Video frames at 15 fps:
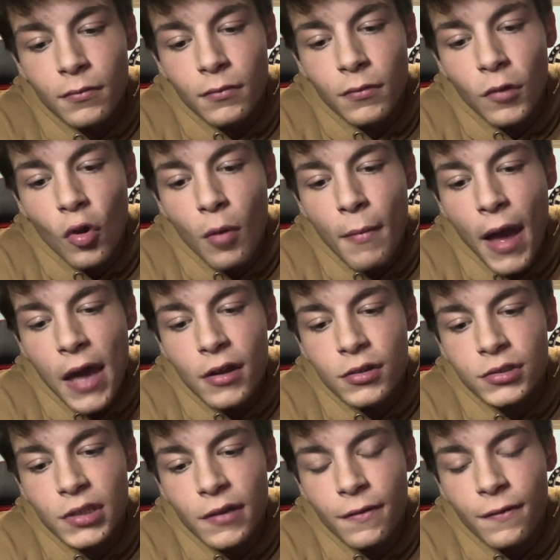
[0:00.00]
It
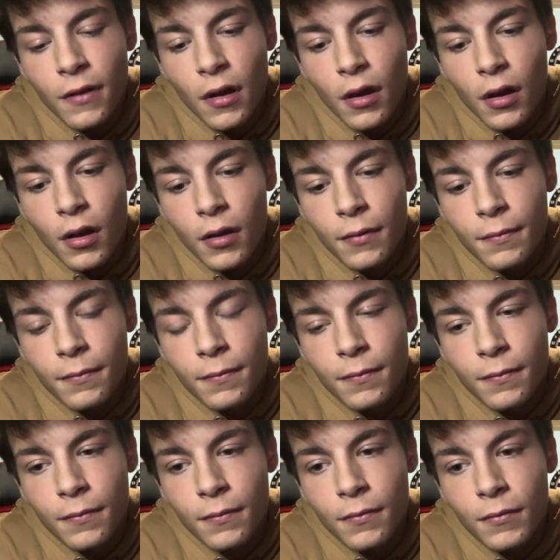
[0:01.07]
matters if
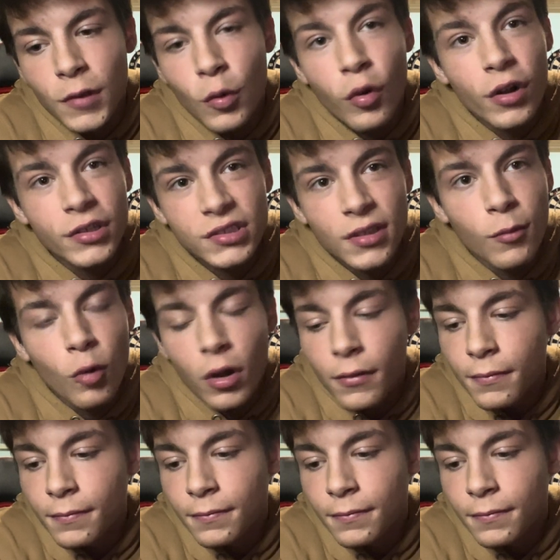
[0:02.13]
you hurt someone.